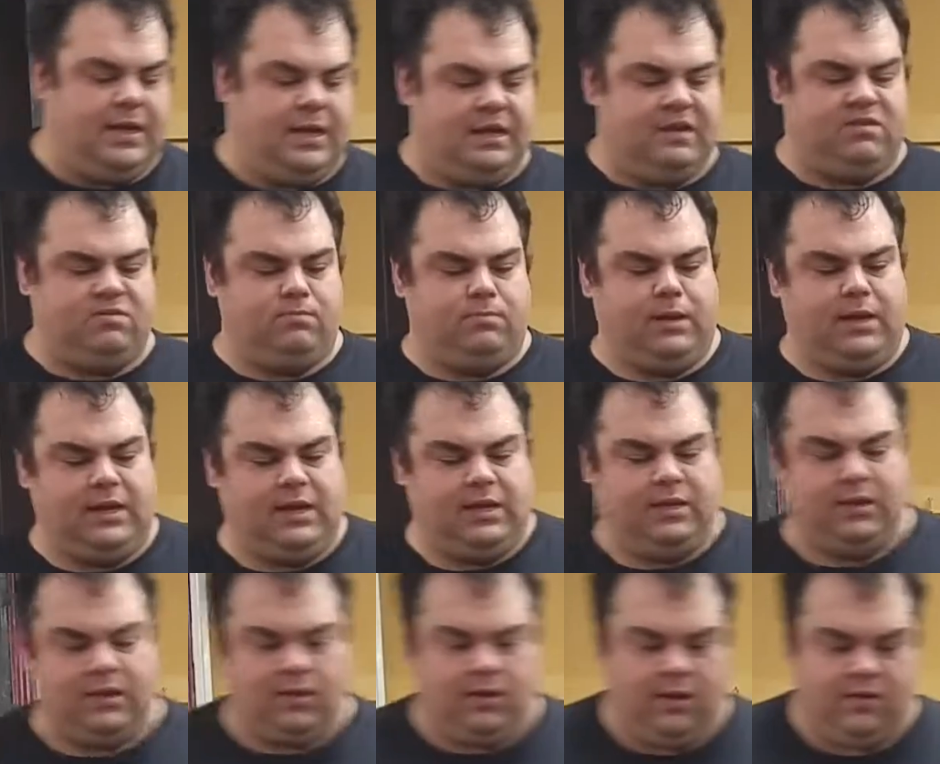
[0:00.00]
is making
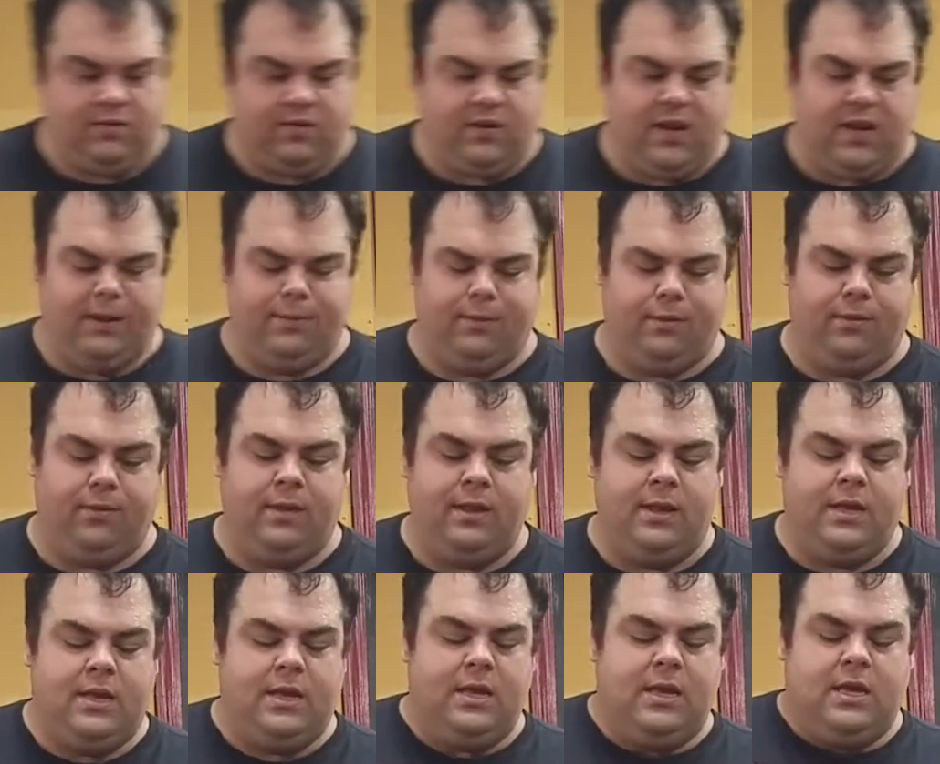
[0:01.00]
the clutch cable.
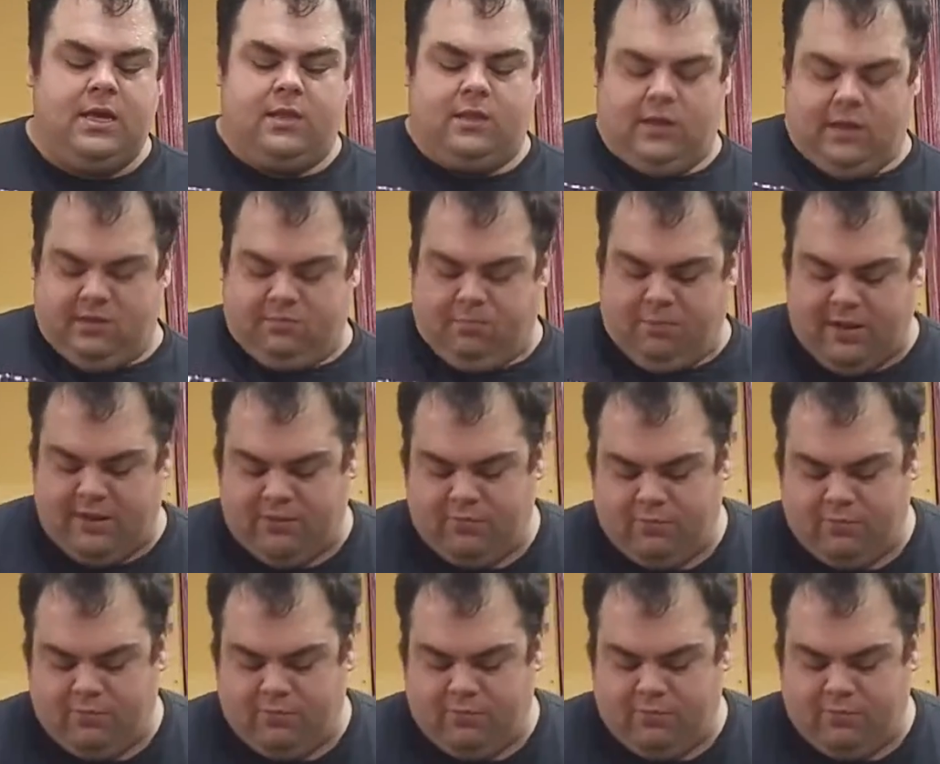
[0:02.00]
These plates